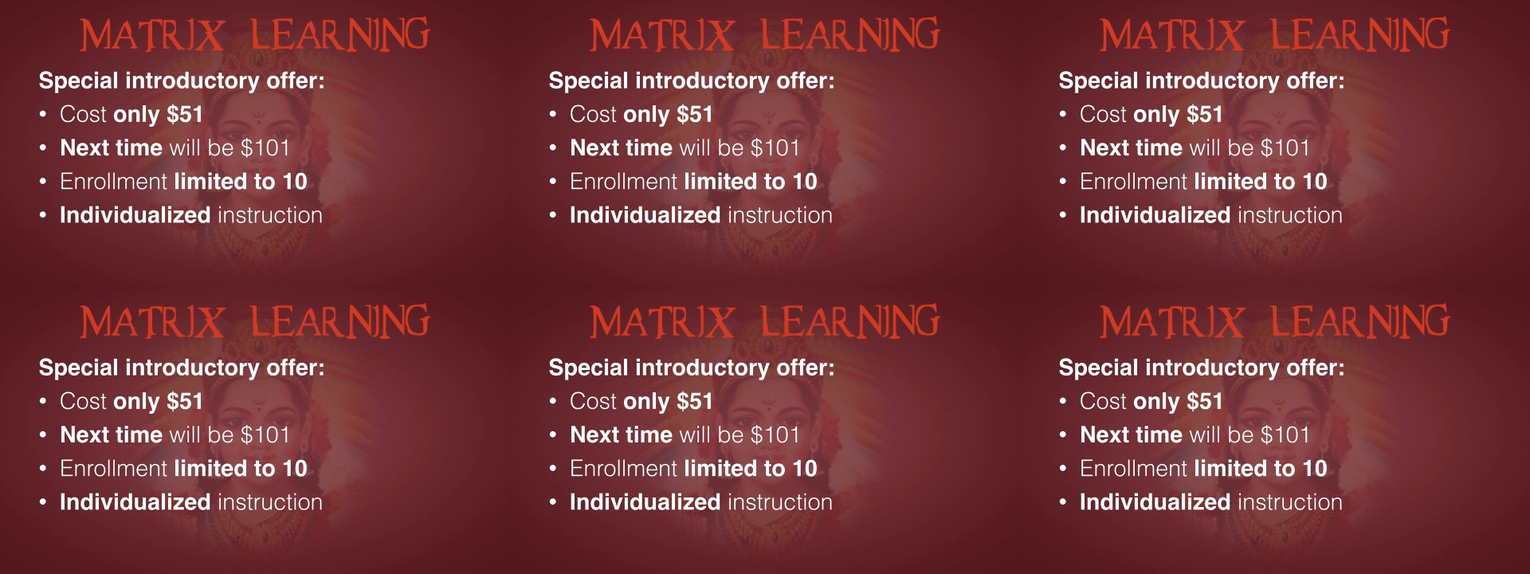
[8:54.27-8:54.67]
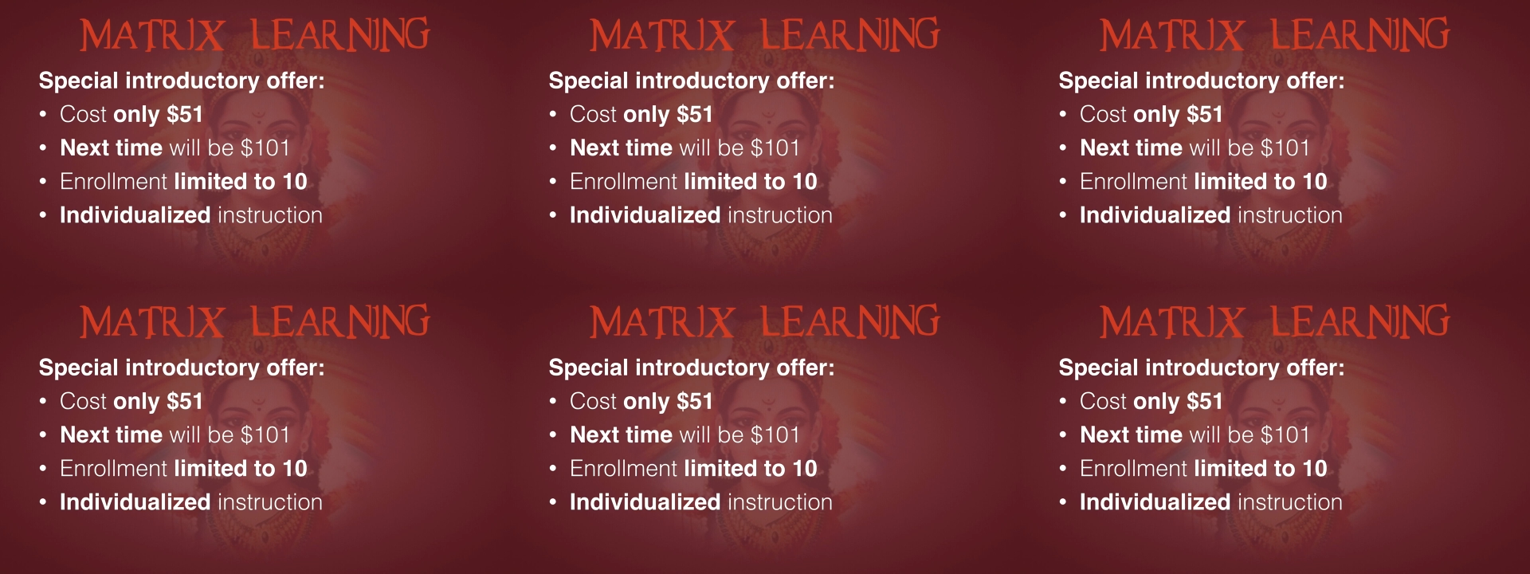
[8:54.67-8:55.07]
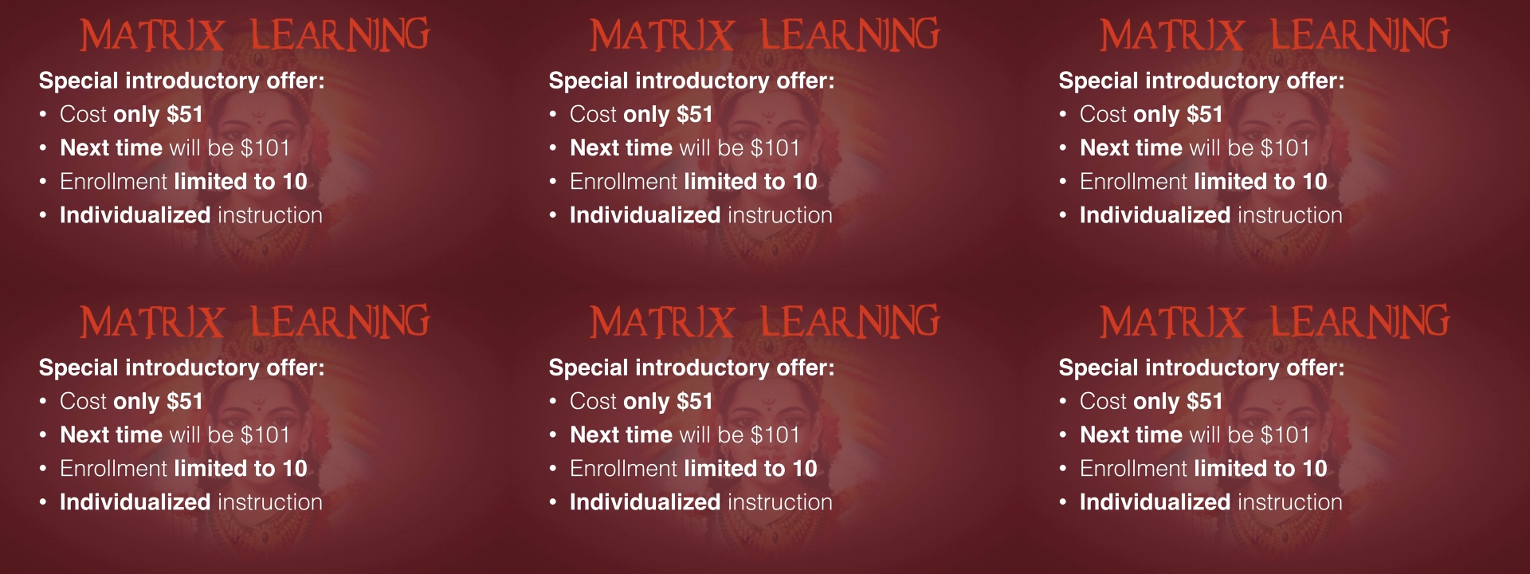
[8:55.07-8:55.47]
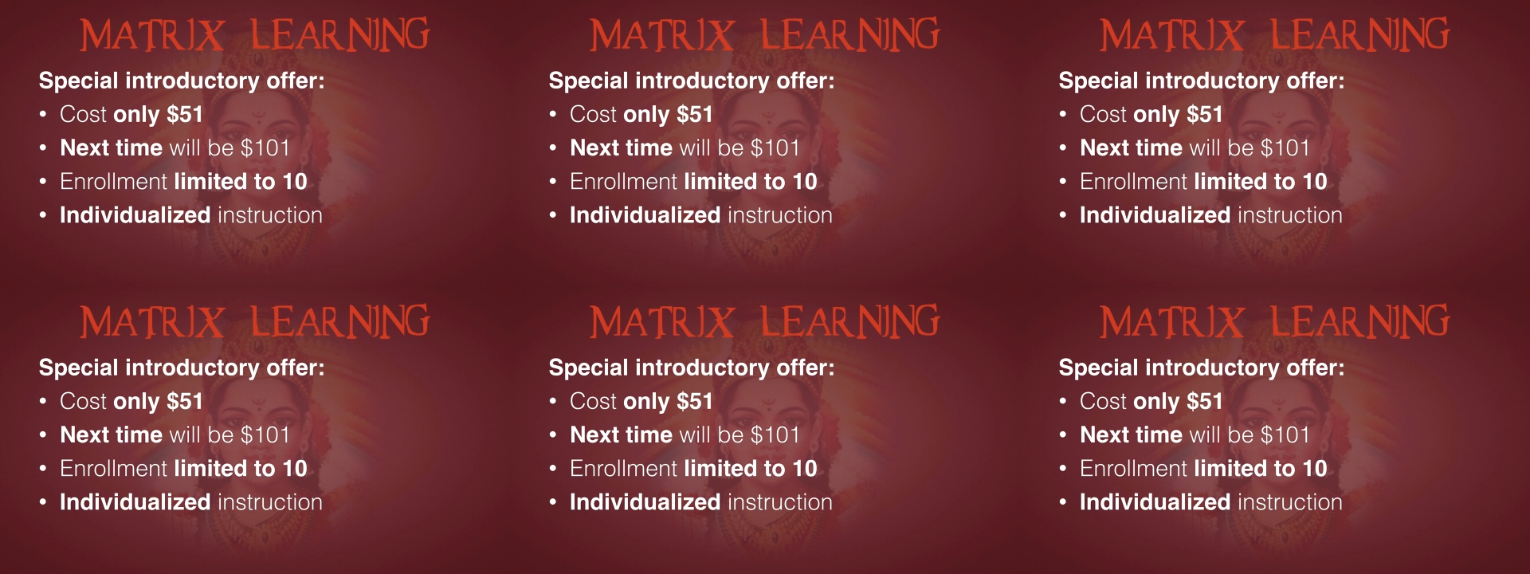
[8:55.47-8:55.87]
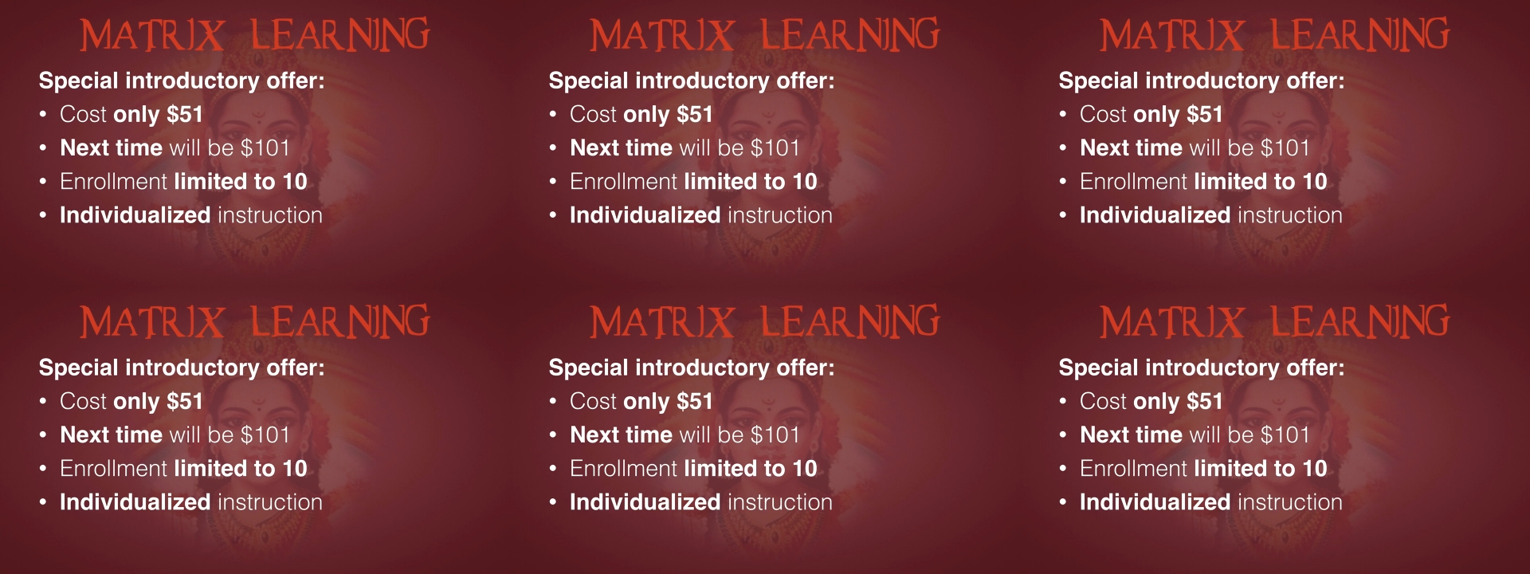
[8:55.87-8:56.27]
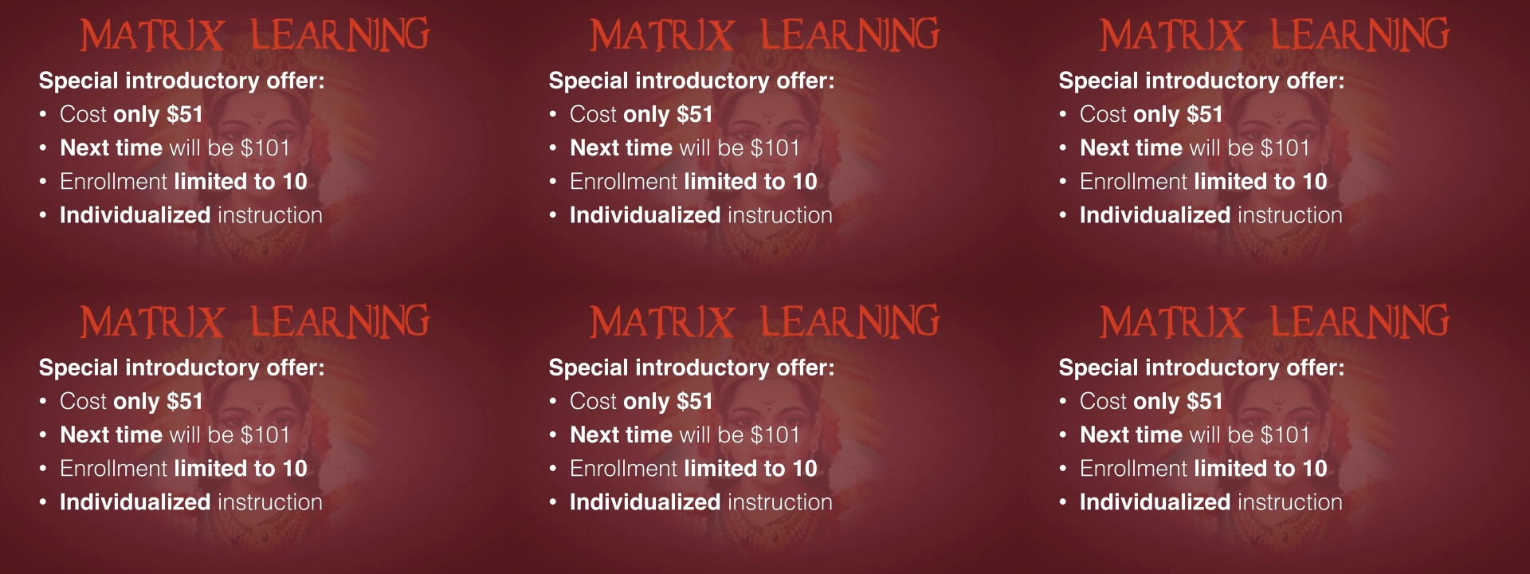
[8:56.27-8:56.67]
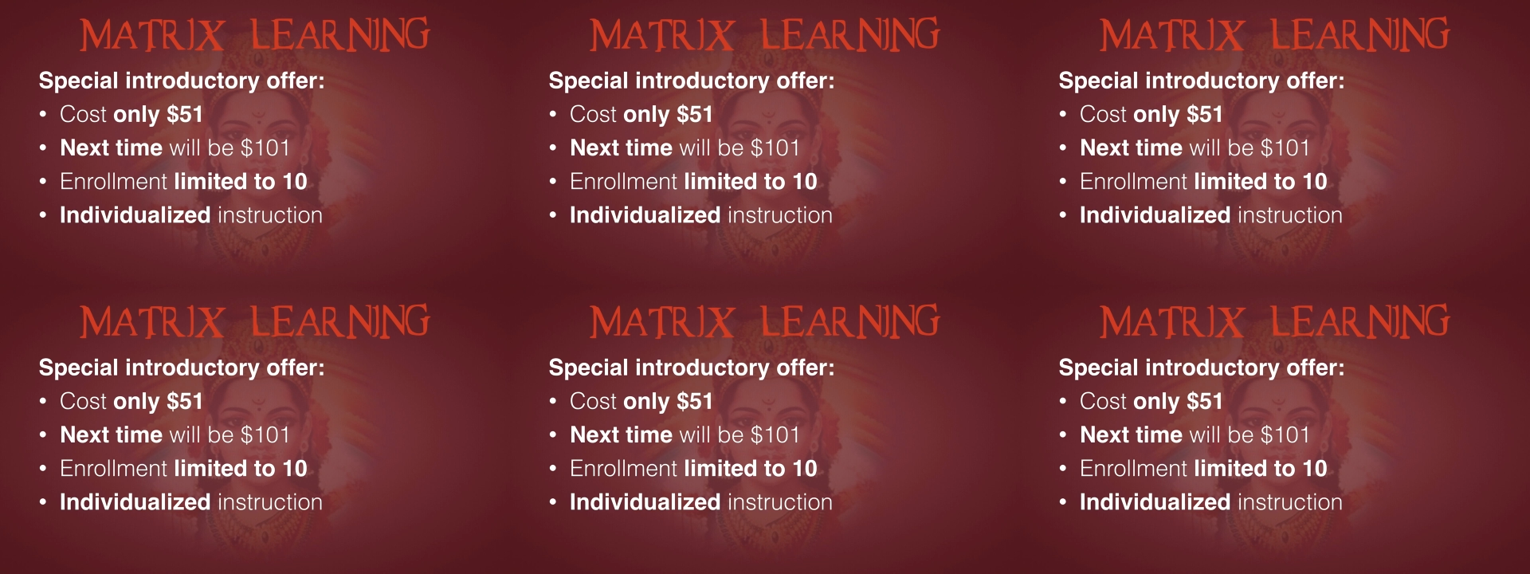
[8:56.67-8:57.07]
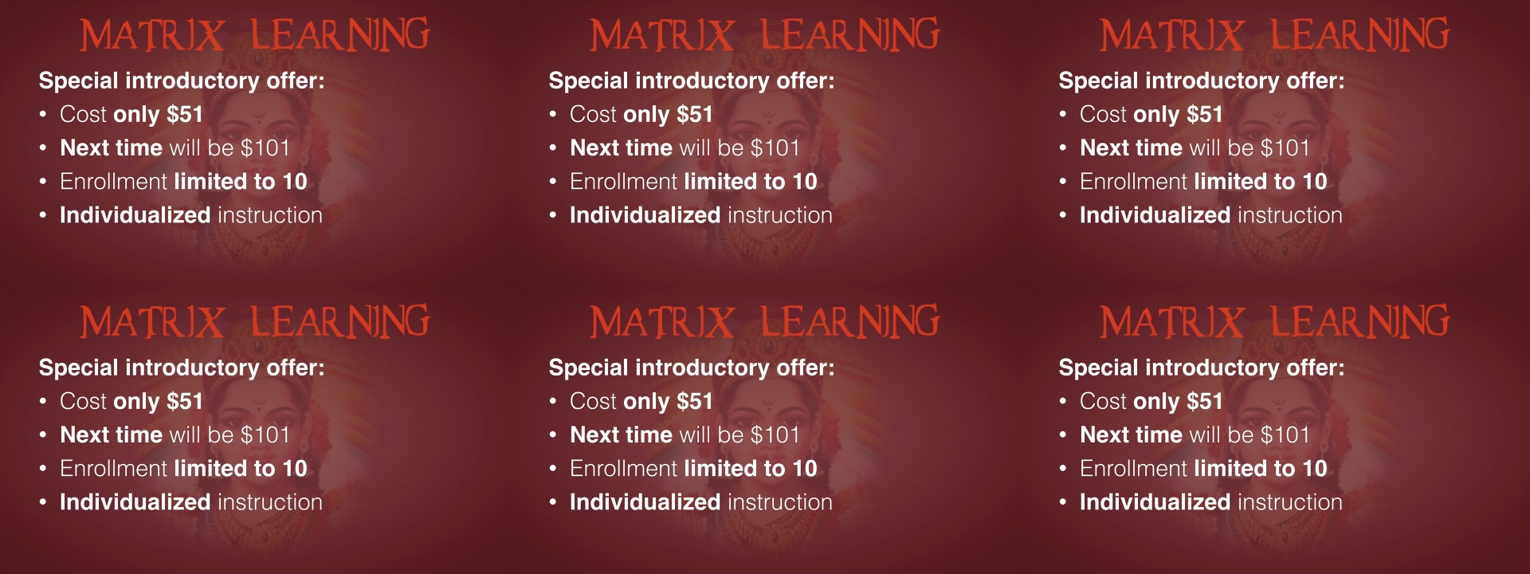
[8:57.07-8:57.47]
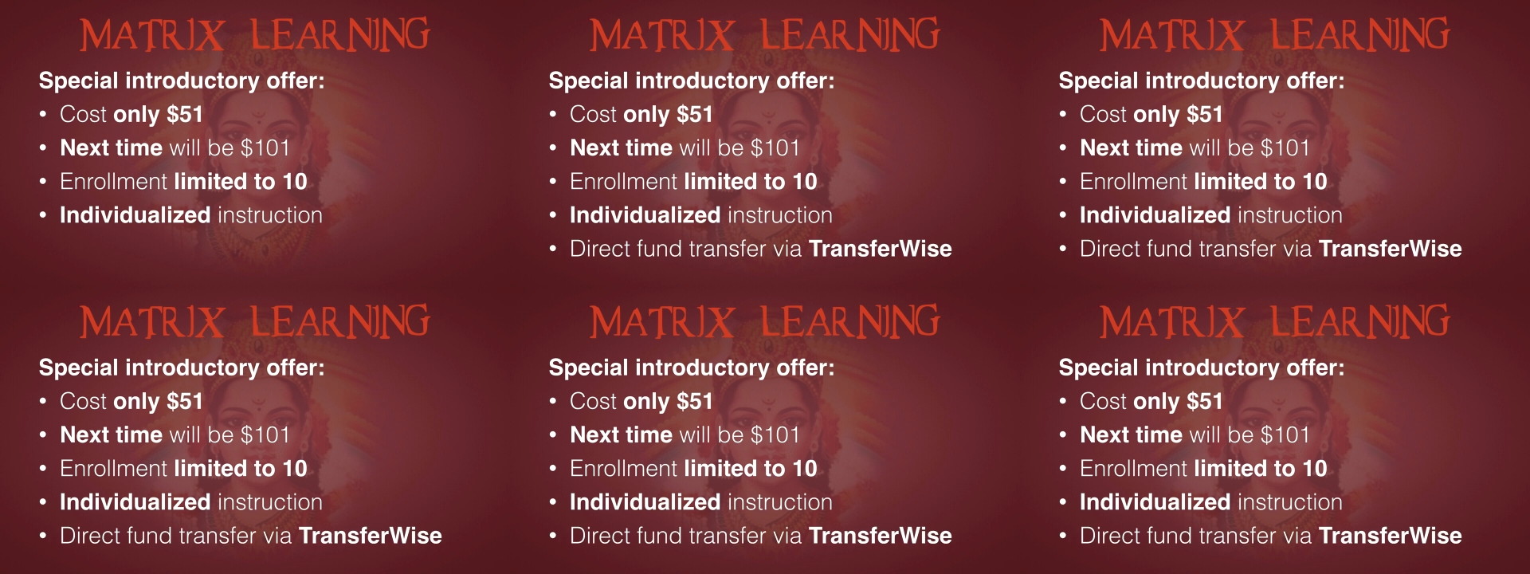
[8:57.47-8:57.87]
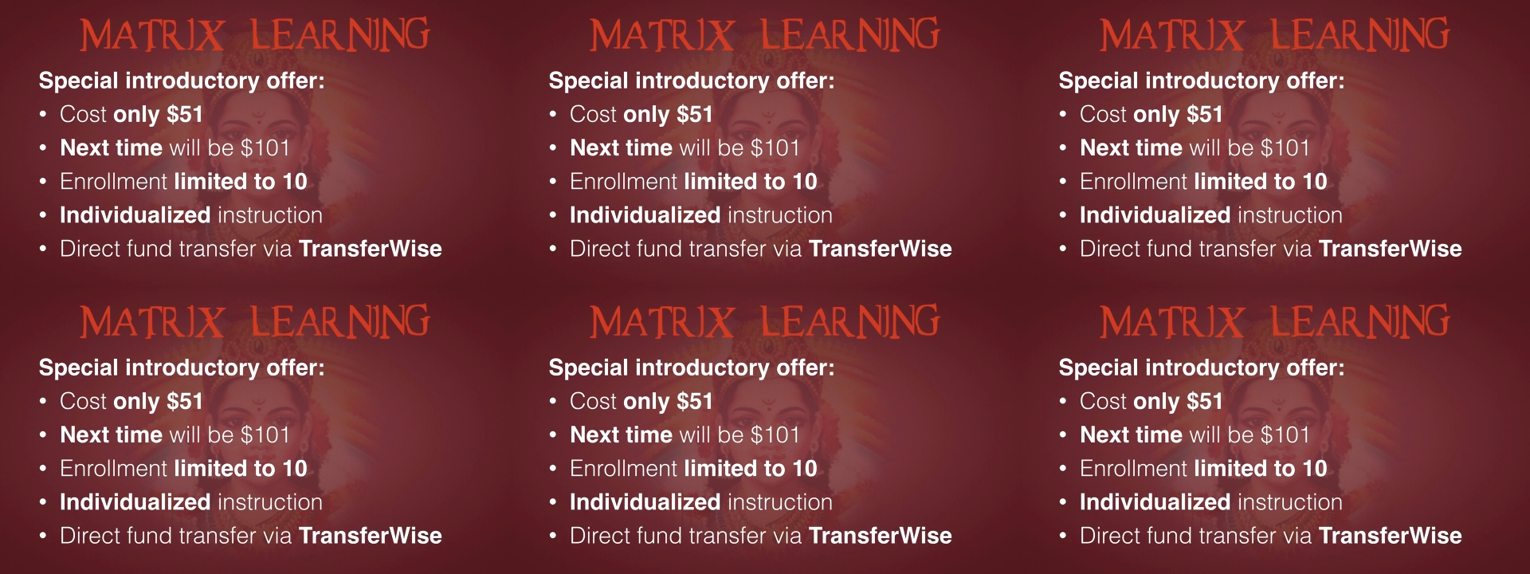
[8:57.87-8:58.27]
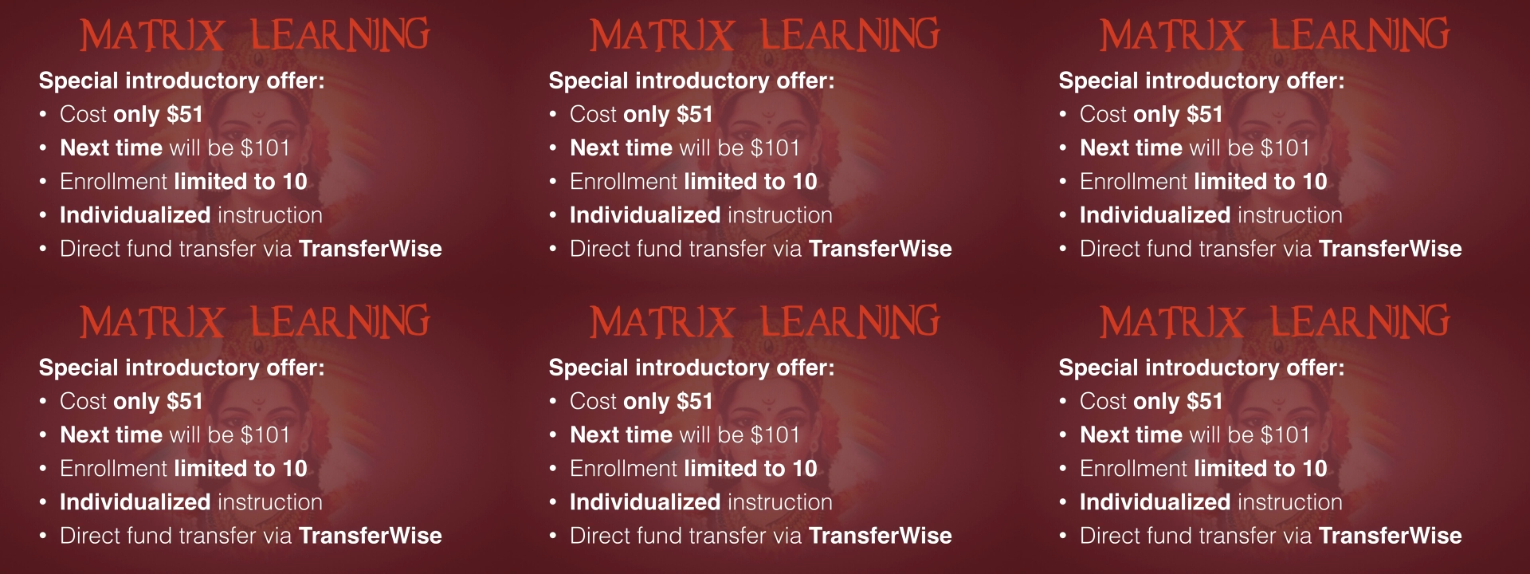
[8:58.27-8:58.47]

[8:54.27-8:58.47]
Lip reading: [unreadable: no face in view]